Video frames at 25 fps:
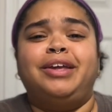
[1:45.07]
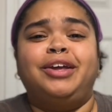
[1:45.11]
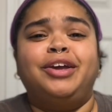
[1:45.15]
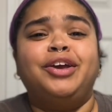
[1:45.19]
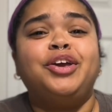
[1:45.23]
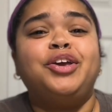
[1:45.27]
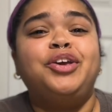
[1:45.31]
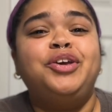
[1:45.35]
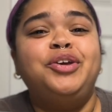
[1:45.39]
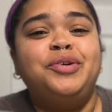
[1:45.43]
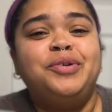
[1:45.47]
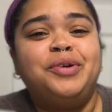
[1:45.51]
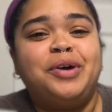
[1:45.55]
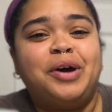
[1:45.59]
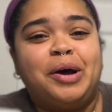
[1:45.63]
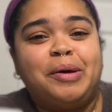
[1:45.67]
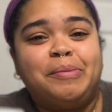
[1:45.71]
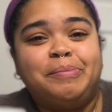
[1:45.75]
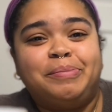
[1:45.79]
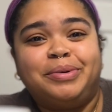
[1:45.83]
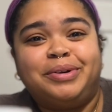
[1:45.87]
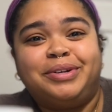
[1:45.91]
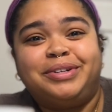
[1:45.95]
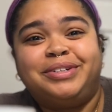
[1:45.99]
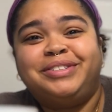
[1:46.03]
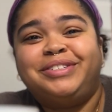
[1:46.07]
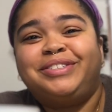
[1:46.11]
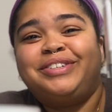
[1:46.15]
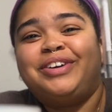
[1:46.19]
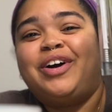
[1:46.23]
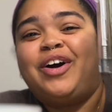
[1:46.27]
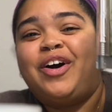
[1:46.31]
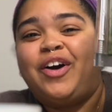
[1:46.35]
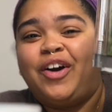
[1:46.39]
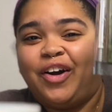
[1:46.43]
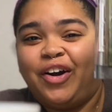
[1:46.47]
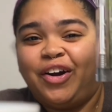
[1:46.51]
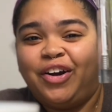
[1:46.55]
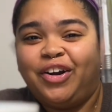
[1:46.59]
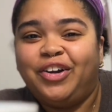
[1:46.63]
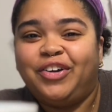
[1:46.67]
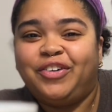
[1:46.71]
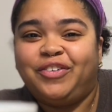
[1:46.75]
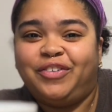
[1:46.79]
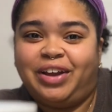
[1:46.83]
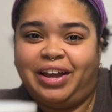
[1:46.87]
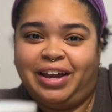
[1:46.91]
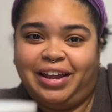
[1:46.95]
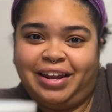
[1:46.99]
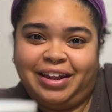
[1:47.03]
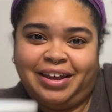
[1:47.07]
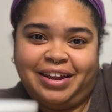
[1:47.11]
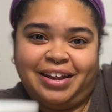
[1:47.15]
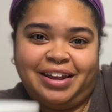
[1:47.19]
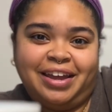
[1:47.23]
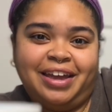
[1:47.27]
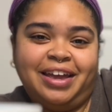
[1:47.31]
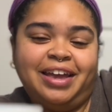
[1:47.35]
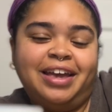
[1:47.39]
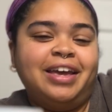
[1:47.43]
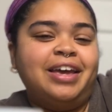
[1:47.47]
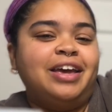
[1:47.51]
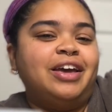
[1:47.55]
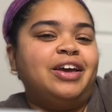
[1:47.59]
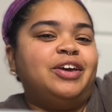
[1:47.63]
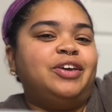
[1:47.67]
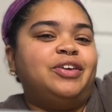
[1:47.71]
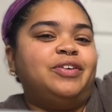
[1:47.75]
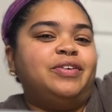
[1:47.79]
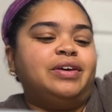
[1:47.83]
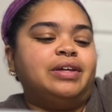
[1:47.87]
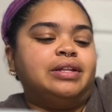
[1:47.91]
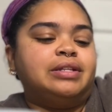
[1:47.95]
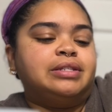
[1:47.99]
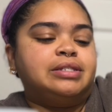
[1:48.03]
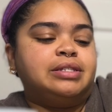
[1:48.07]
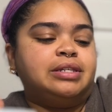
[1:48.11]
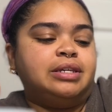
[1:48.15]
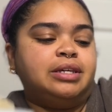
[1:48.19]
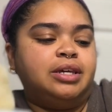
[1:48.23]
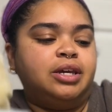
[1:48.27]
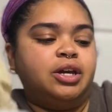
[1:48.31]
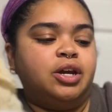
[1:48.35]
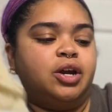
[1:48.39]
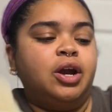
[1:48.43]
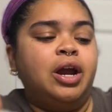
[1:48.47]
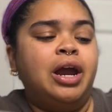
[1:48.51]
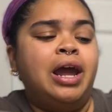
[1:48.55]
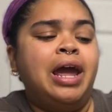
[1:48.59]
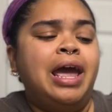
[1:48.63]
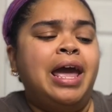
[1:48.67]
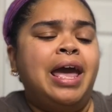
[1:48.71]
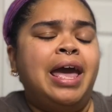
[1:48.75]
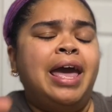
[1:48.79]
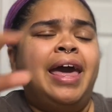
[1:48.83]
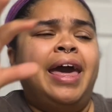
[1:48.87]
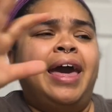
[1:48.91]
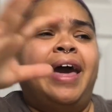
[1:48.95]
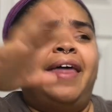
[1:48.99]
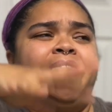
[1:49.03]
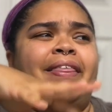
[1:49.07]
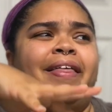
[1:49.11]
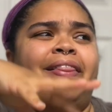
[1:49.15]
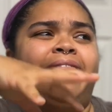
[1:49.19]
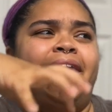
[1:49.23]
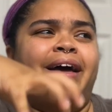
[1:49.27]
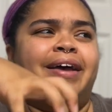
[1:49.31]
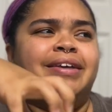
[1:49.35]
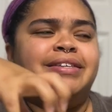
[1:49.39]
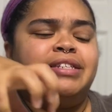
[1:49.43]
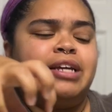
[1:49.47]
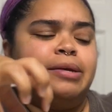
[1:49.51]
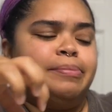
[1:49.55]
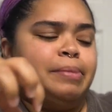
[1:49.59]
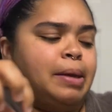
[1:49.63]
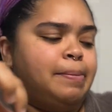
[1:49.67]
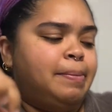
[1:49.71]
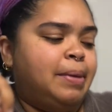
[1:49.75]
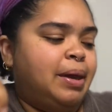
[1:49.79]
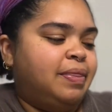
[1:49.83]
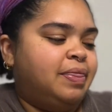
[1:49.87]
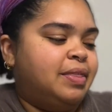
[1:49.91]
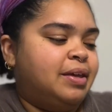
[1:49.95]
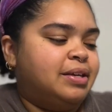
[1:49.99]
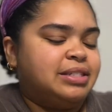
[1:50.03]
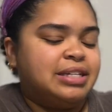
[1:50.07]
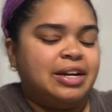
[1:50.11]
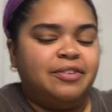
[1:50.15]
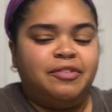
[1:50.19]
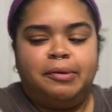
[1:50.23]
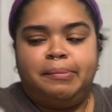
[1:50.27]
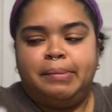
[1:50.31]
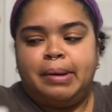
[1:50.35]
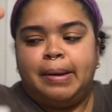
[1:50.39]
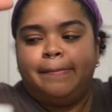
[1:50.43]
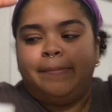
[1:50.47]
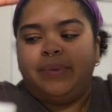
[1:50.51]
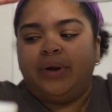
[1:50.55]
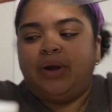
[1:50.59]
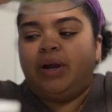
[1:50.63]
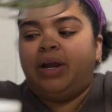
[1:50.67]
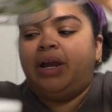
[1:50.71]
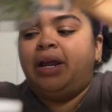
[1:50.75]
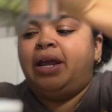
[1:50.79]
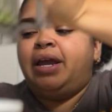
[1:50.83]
cucumbers are grated. You can see here. And the last time I made this, I remember